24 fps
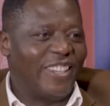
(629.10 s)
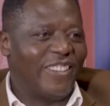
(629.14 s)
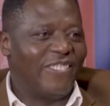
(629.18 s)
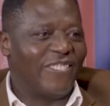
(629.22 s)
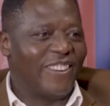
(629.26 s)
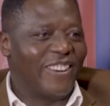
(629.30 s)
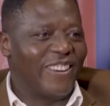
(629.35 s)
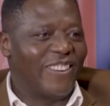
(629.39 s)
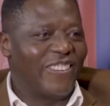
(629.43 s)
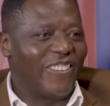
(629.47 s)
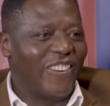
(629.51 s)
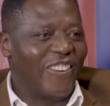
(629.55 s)

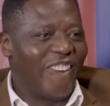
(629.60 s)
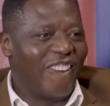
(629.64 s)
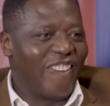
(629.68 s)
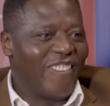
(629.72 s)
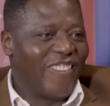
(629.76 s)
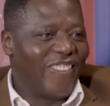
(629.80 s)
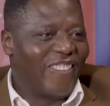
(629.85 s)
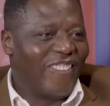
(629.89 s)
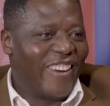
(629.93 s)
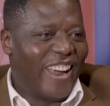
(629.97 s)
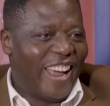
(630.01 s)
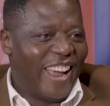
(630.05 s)
Even though
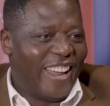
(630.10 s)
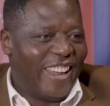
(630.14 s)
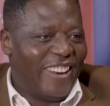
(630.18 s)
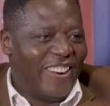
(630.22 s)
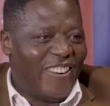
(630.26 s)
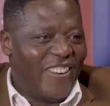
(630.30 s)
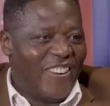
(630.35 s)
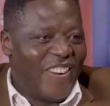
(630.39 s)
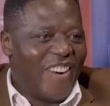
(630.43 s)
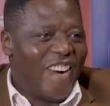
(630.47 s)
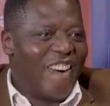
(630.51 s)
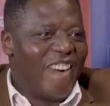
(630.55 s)
we were
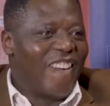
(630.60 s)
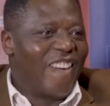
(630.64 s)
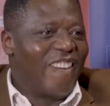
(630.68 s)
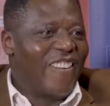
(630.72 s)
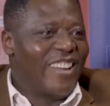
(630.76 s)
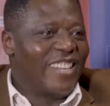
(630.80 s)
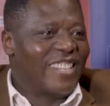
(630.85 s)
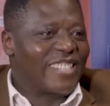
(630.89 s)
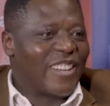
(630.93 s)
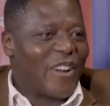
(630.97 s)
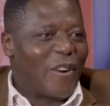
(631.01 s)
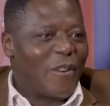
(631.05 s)
long
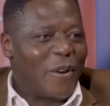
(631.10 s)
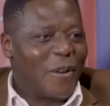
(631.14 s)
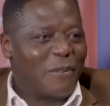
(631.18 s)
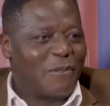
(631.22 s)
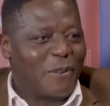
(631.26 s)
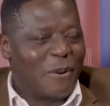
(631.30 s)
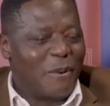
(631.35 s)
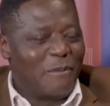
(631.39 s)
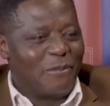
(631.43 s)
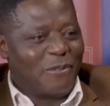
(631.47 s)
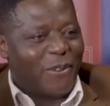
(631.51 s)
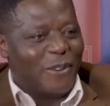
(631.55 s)
ways away
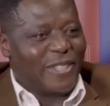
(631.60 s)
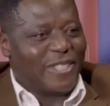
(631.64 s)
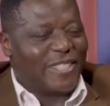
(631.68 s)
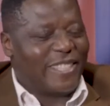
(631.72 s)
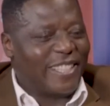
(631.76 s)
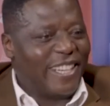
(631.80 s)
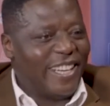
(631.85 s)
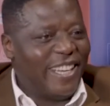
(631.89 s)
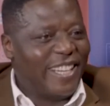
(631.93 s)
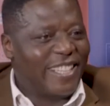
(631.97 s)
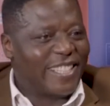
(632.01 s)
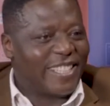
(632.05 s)
from 4th
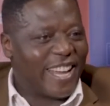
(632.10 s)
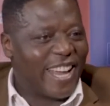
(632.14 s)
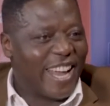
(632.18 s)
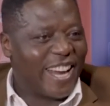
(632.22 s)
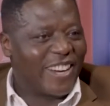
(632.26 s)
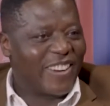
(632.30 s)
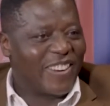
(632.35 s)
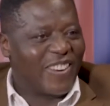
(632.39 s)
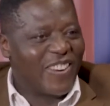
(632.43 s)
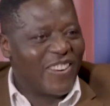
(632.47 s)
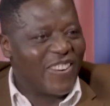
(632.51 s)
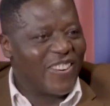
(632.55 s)
Street
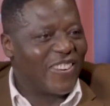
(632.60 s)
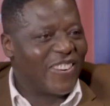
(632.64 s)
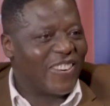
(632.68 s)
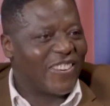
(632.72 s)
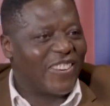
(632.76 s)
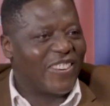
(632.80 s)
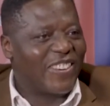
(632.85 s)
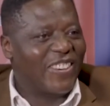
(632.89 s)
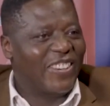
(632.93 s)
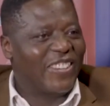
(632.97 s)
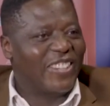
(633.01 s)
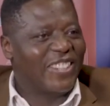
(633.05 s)
and Congo
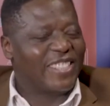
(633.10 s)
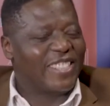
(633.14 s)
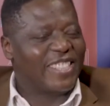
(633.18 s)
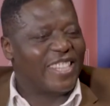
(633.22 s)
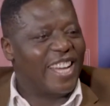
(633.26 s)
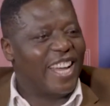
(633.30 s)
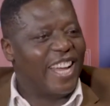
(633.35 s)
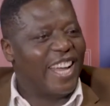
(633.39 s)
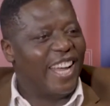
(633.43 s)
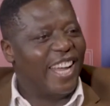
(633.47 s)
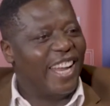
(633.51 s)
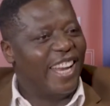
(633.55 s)
Cross
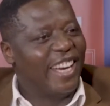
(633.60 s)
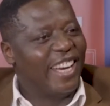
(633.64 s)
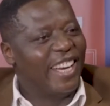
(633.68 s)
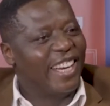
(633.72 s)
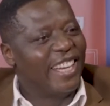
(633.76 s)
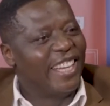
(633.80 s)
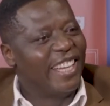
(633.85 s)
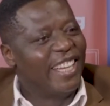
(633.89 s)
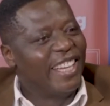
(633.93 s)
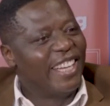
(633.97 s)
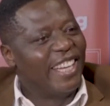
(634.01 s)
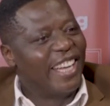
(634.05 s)

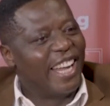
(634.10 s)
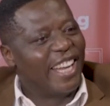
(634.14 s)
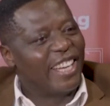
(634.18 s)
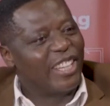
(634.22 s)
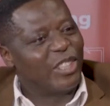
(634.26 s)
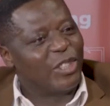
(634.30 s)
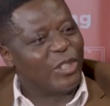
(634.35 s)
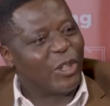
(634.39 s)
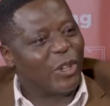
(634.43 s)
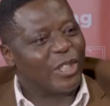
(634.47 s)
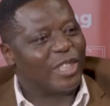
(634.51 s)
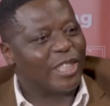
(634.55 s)
and
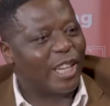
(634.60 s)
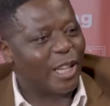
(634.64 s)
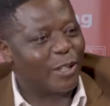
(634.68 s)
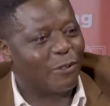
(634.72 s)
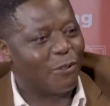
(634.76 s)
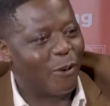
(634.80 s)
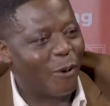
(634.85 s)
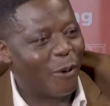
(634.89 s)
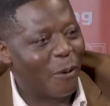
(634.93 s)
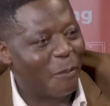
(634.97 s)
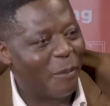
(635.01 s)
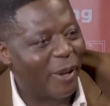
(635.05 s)
the church at
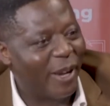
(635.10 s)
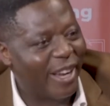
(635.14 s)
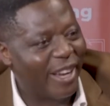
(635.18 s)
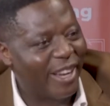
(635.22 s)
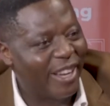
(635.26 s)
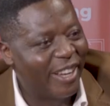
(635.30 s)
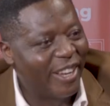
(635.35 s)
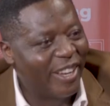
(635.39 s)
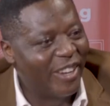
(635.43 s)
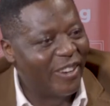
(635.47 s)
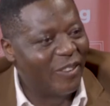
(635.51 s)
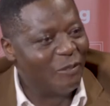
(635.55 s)

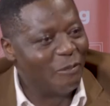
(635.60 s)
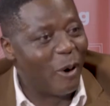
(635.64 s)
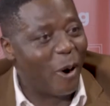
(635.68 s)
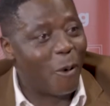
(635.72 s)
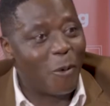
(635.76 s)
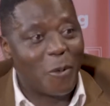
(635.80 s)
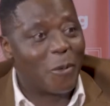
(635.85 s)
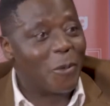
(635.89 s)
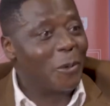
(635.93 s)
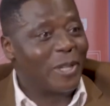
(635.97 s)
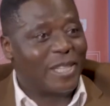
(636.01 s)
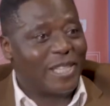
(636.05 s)
Forobe, but
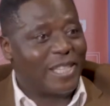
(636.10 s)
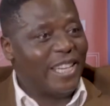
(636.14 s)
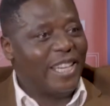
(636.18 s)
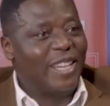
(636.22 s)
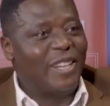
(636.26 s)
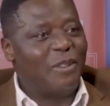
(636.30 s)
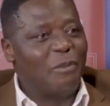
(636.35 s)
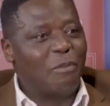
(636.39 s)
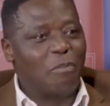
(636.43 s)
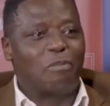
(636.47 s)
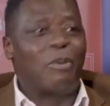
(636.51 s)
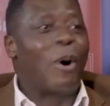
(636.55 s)
we will
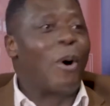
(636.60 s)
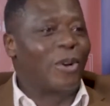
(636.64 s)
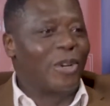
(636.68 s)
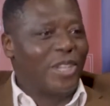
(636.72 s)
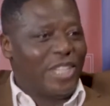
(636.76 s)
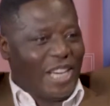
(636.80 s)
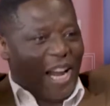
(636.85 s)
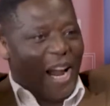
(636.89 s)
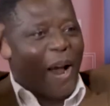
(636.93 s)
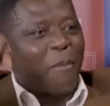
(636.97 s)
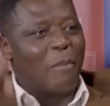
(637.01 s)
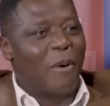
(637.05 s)
still
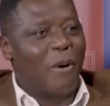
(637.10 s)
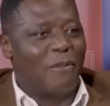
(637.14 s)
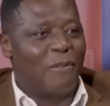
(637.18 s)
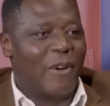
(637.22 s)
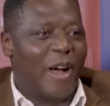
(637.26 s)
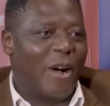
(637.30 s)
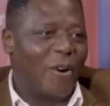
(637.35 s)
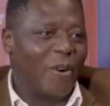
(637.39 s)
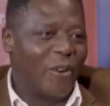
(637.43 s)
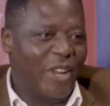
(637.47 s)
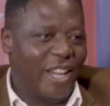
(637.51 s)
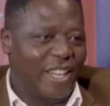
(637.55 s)
punch above
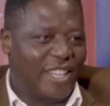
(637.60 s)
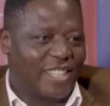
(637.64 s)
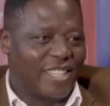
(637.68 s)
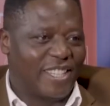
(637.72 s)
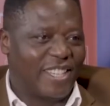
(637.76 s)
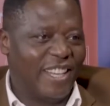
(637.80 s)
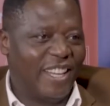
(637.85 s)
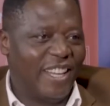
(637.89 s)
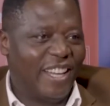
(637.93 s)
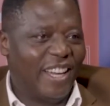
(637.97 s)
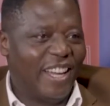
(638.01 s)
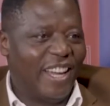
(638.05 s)
our
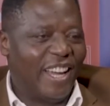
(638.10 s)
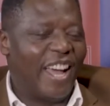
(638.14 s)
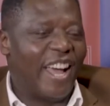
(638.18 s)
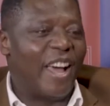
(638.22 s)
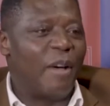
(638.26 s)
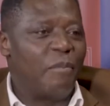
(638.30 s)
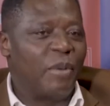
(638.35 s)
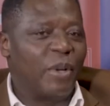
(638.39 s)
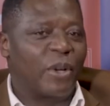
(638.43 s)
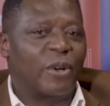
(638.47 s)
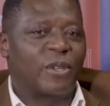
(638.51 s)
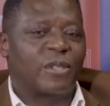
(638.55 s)
weight
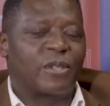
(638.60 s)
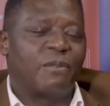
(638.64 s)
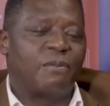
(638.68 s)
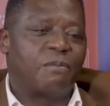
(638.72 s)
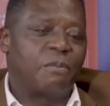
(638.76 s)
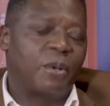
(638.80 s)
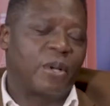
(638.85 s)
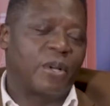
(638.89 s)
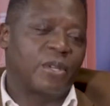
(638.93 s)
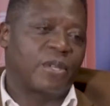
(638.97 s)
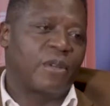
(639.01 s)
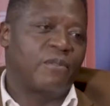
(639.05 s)
because
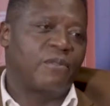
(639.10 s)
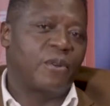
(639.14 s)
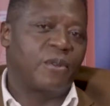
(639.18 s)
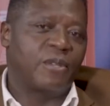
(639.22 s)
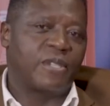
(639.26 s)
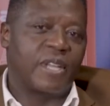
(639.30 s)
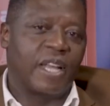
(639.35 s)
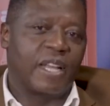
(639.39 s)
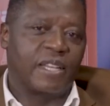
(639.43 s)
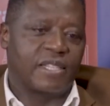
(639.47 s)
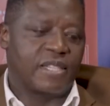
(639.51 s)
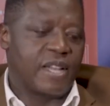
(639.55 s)
of
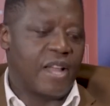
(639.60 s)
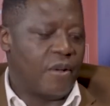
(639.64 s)
those things.